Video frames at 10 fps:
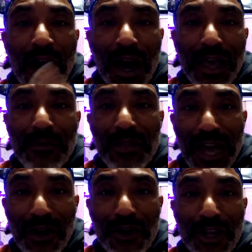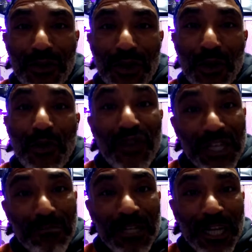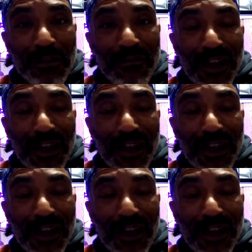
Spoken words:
I am now going to grow this particular